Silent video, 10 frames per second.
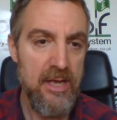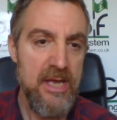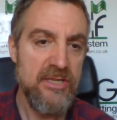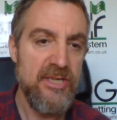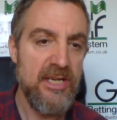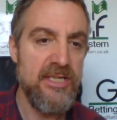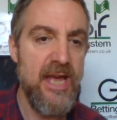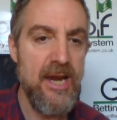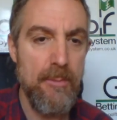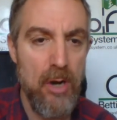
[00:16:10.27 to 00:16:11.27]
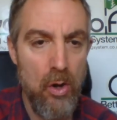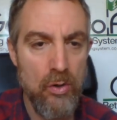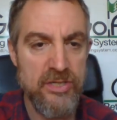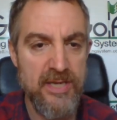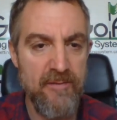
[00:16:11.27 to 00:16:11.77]
Six is Adam Long,
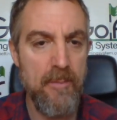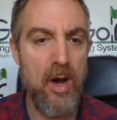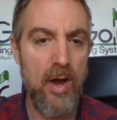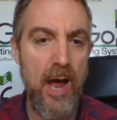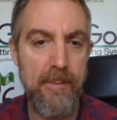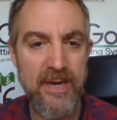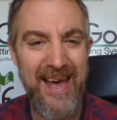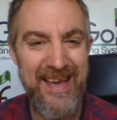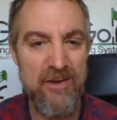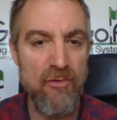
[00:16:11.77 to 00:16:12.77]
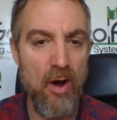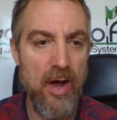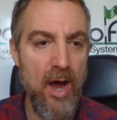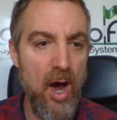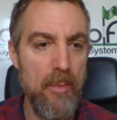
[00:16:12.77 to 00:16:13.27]
seven Mark Hubbard, eight Ryan
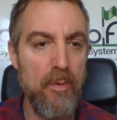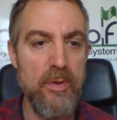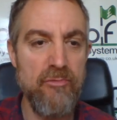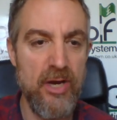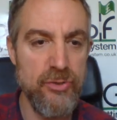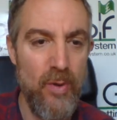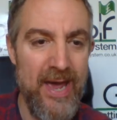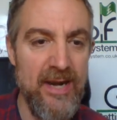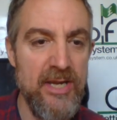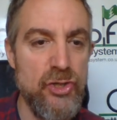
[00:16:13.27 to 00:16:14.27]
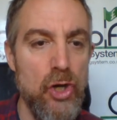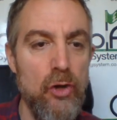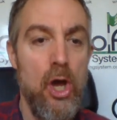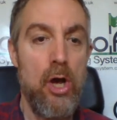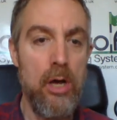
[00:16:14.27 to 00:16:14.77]
Armour with Russell Henley,
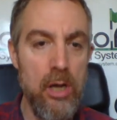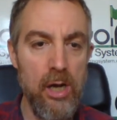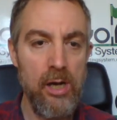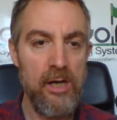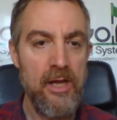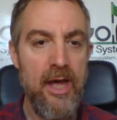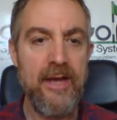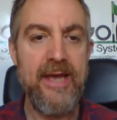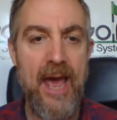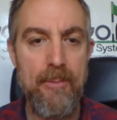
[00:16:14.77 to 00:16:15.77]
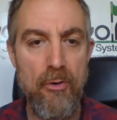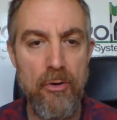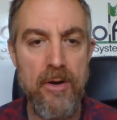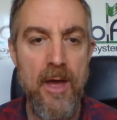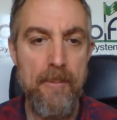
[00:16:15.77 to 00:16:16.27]
John Huh and
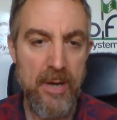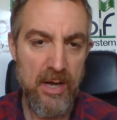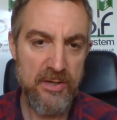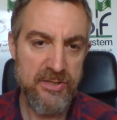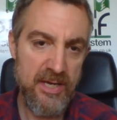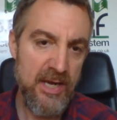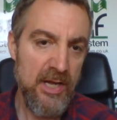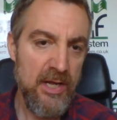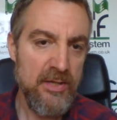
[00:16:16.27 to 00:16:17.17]
Cameron Percy.